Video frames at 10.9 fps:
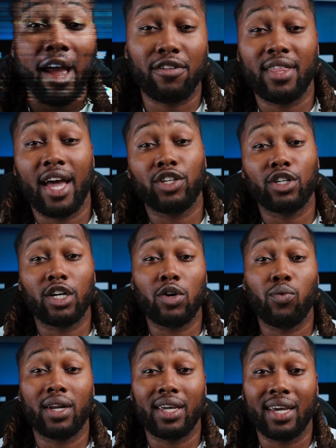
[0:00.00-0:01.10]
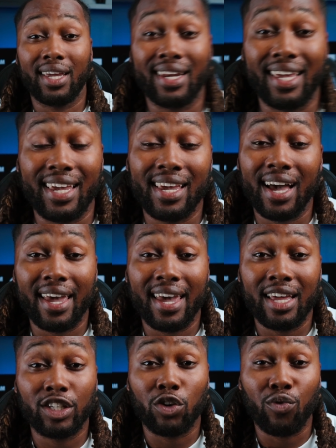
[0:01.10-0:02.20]
After that, you're going to want to get an
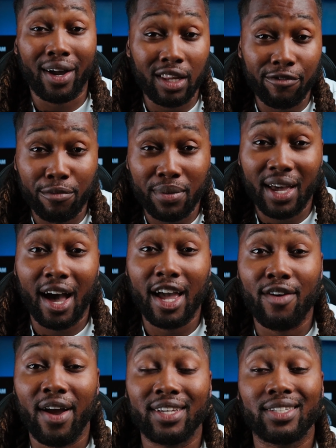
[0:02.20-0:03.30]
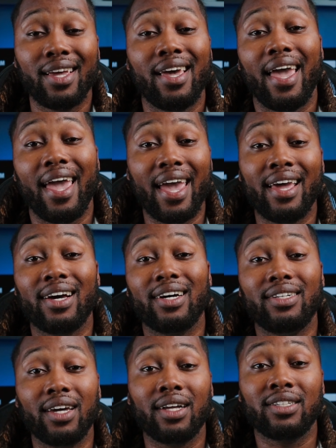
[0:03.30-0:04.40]
EIN directly from the IRS and a
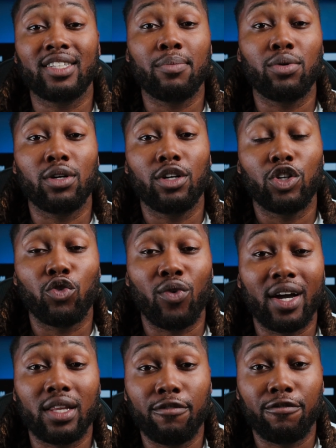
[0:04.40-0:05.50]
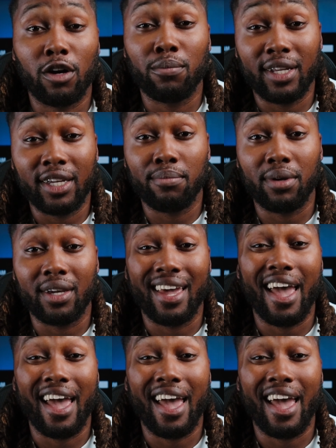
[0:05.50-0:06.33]
DUNS number directly from DMV.